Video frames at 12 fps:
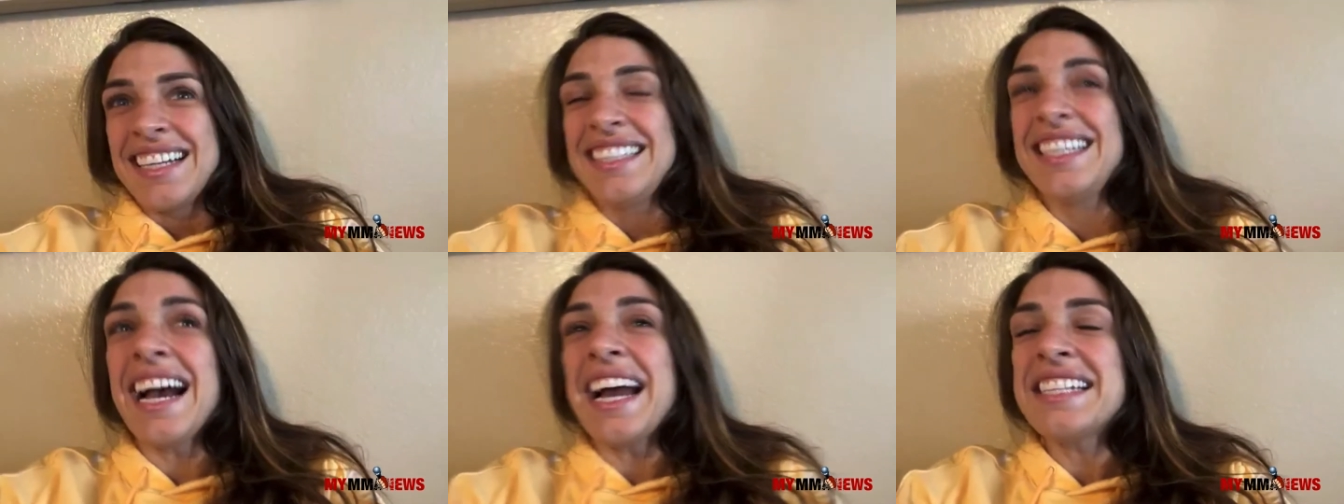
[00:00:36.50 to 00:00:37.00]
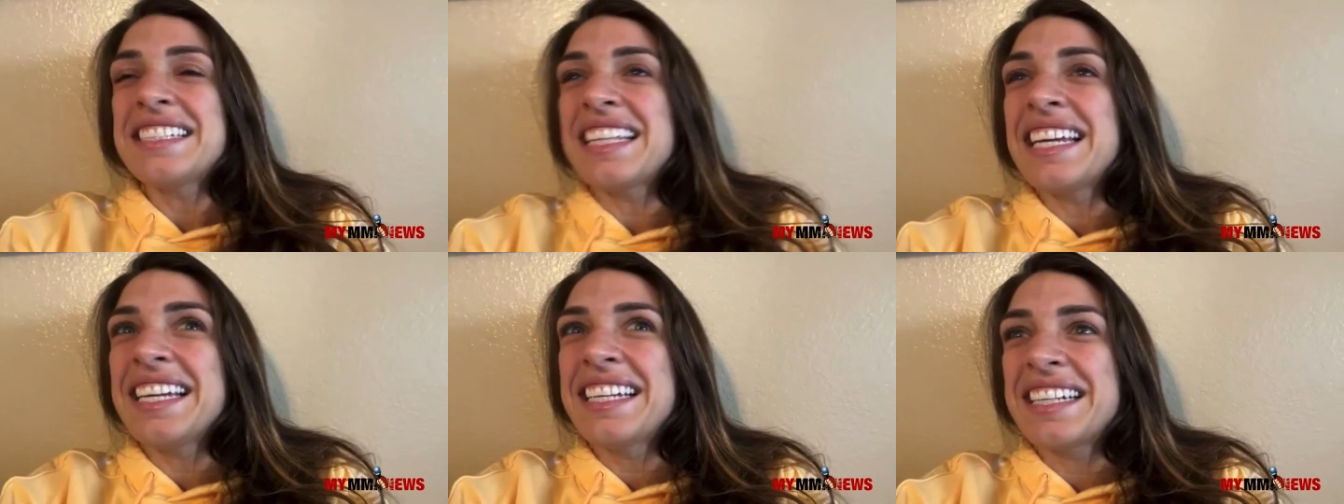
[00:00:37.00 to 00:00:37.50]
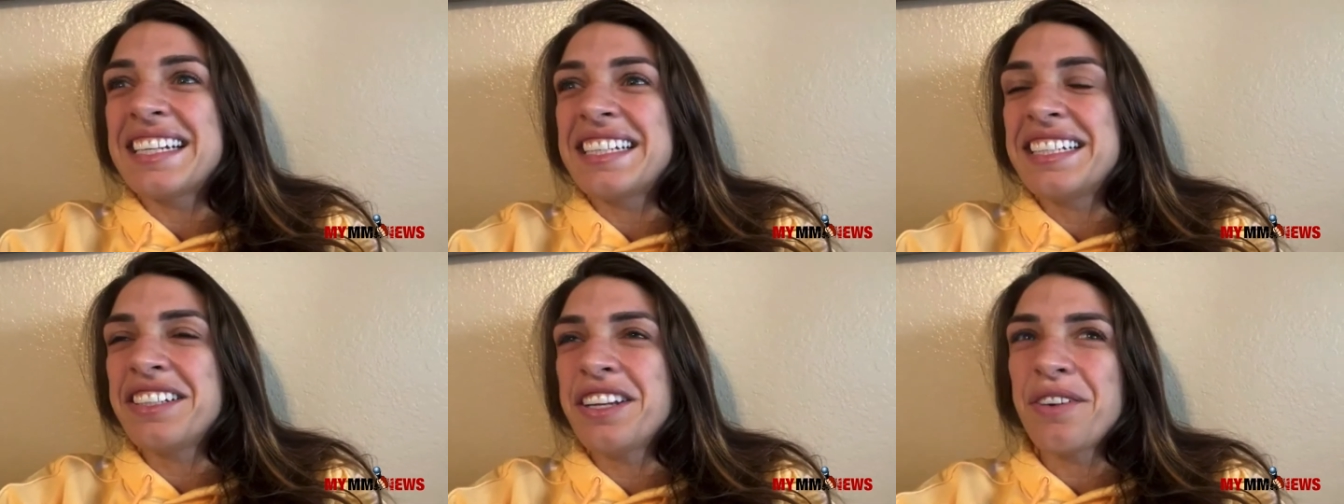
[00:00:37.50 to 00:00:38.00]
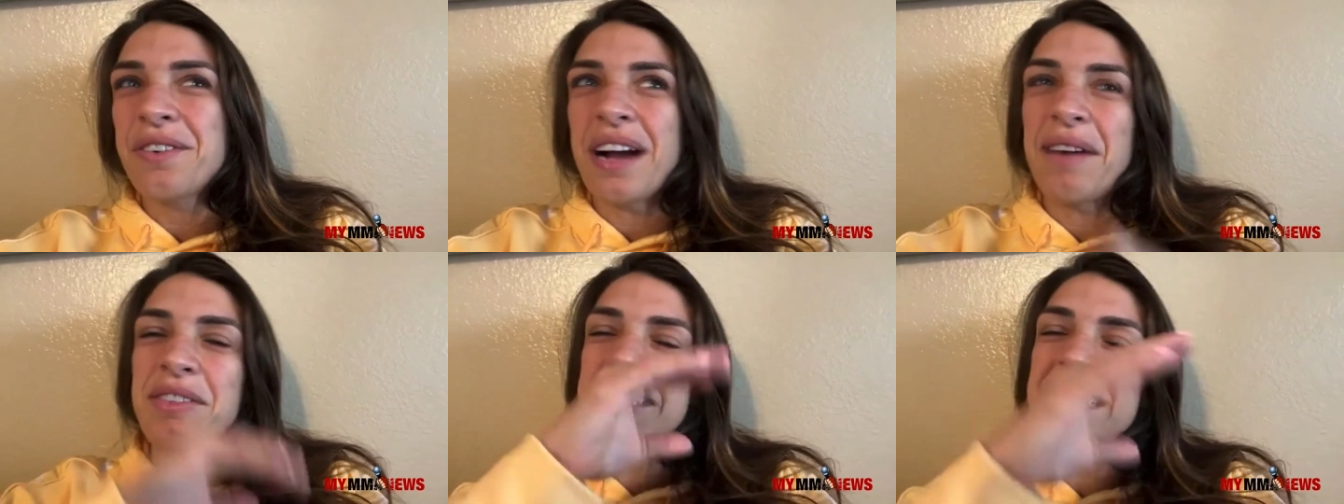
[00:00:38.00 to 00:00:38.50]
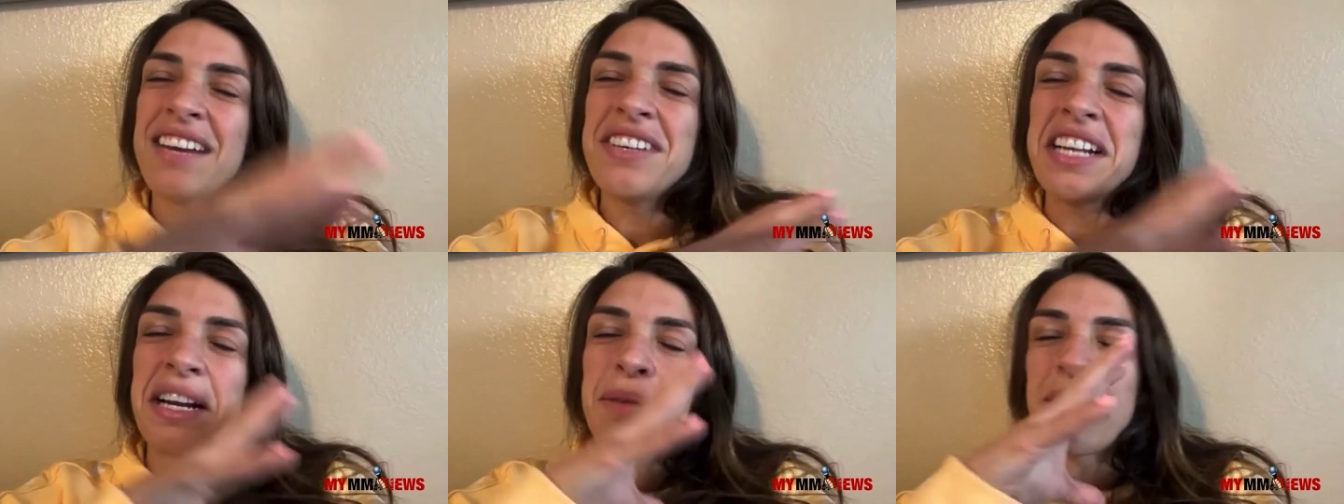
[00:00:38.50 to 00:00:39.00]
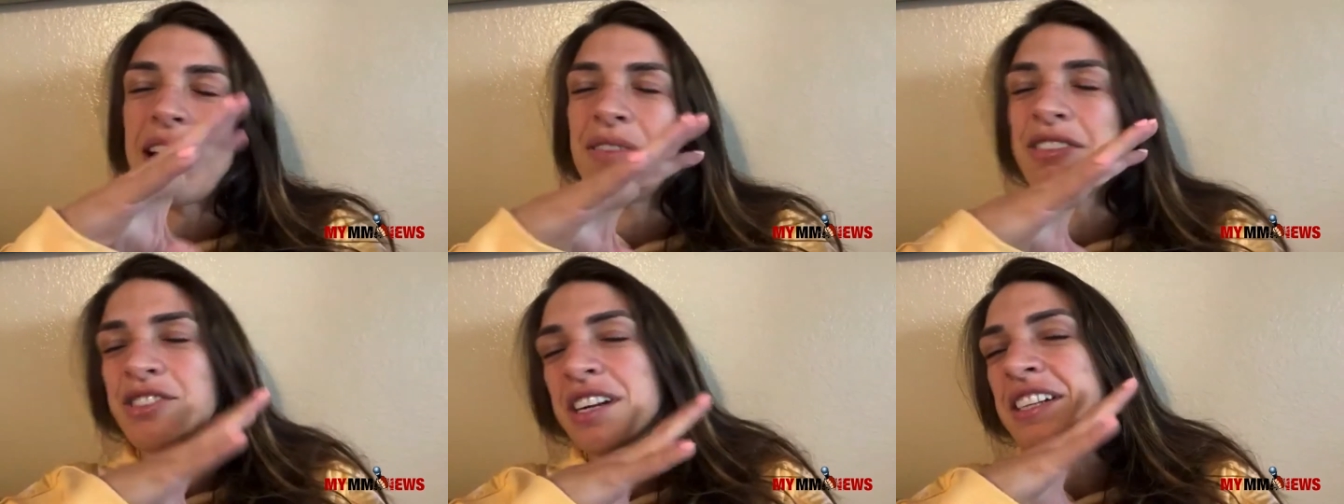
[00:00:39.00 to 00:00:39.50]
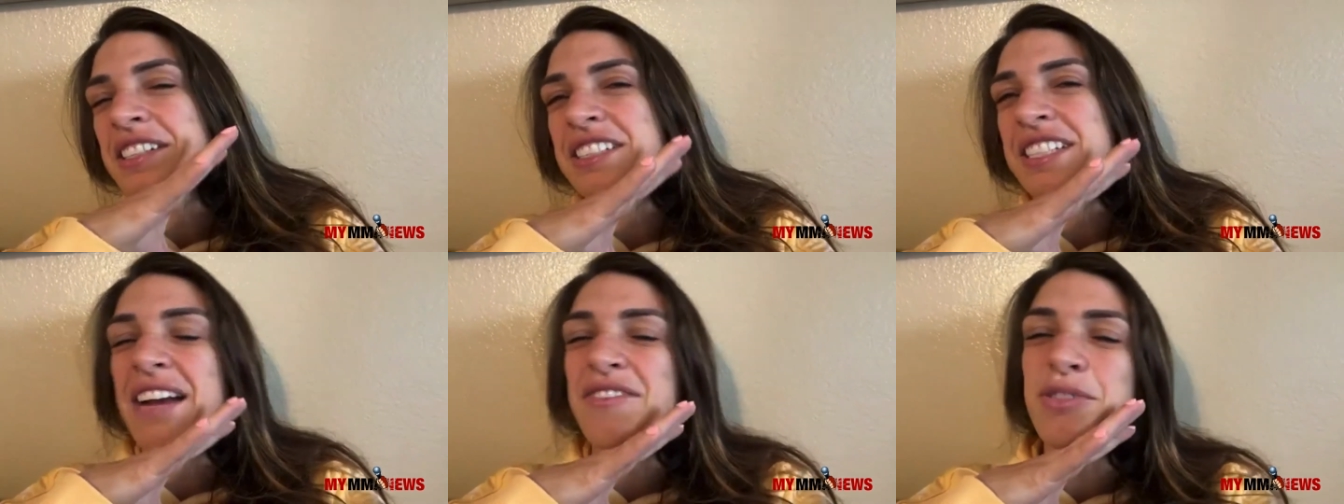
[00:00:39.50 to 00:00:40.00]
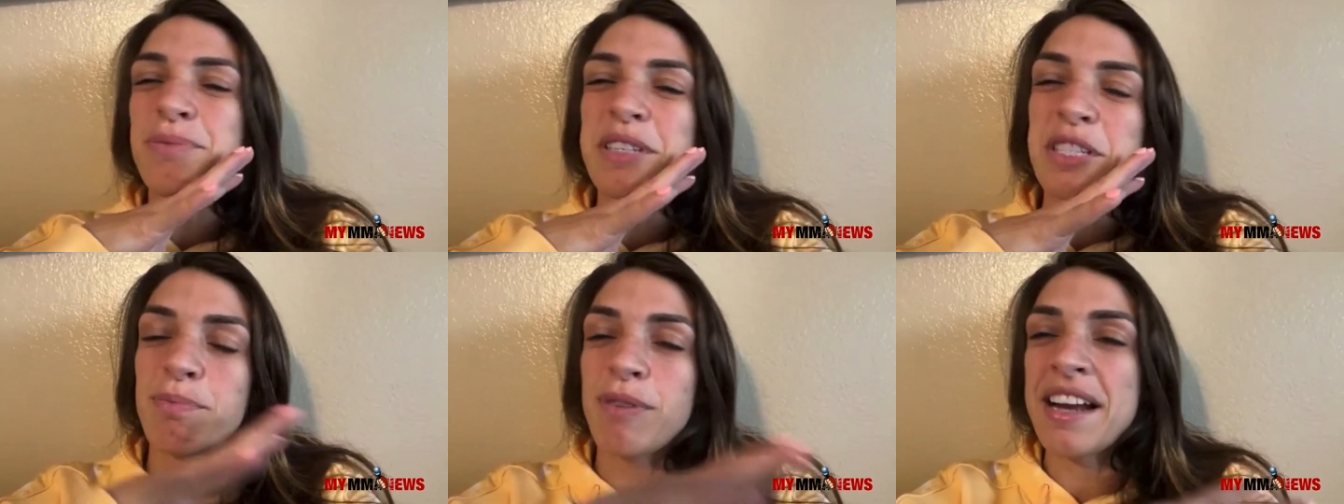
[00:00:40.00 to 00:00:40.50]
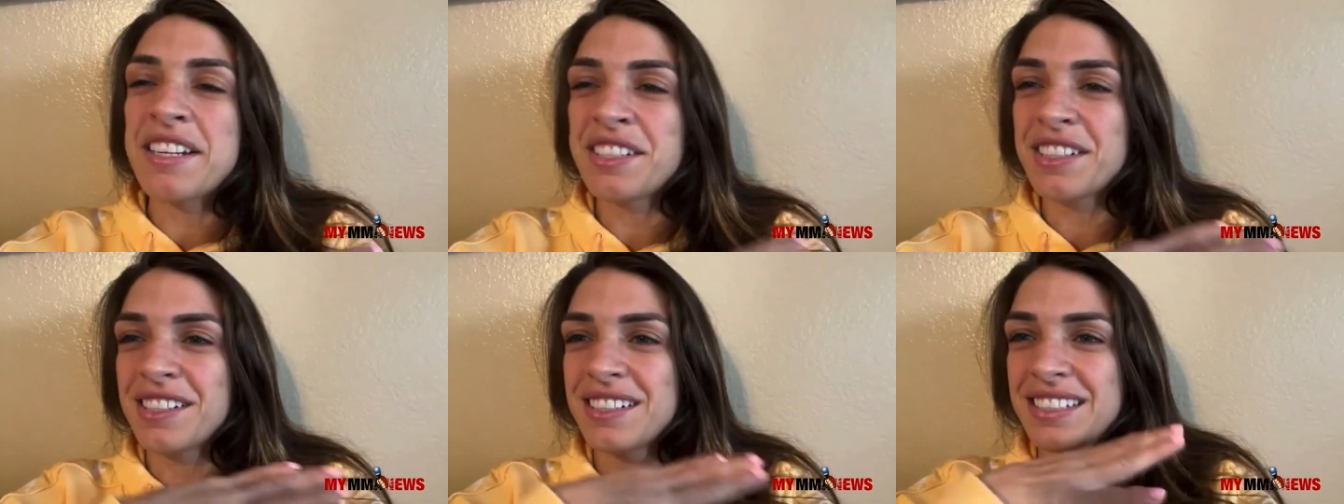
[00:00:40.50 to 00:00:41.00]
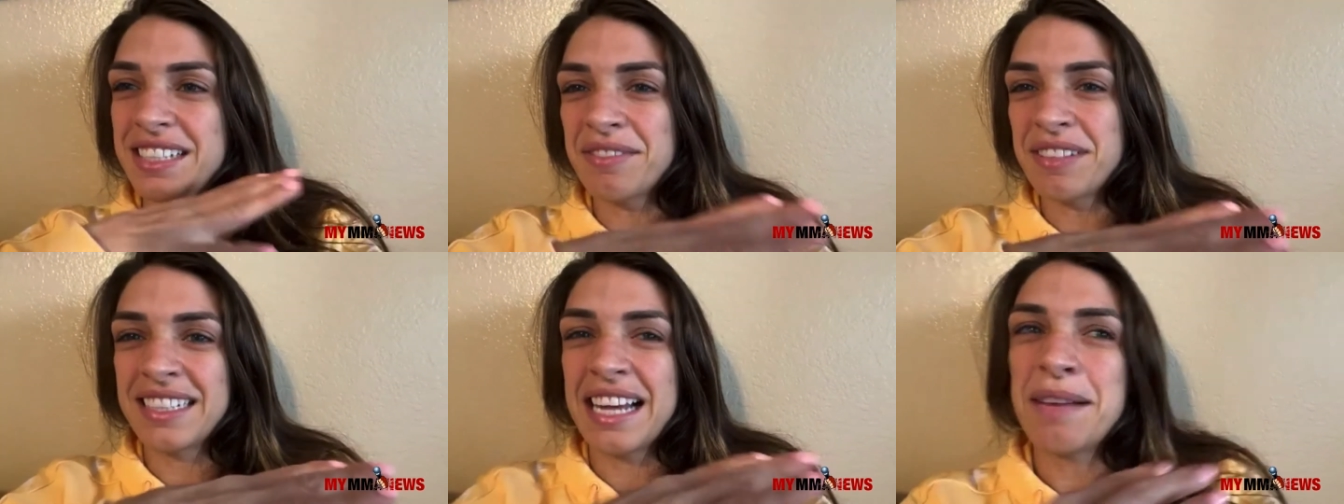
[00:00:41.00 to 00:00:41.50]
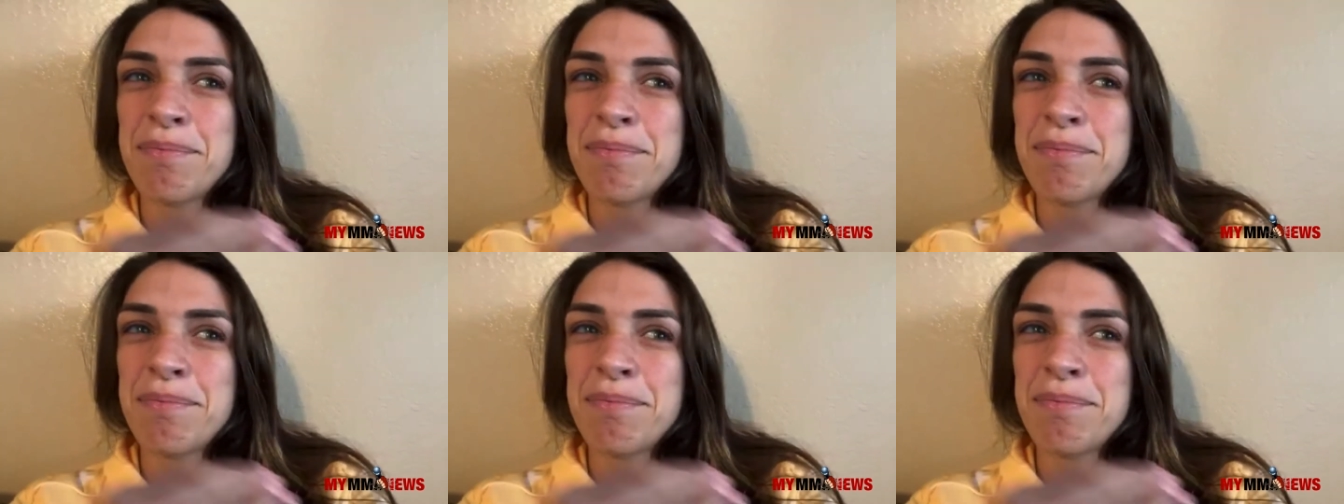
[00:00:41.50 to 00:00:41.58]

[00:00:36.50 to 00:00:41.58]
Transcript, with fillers: Yeah, it's like you know, I wasn't having. Any, I was trying not to have too much pressure and stuff like that.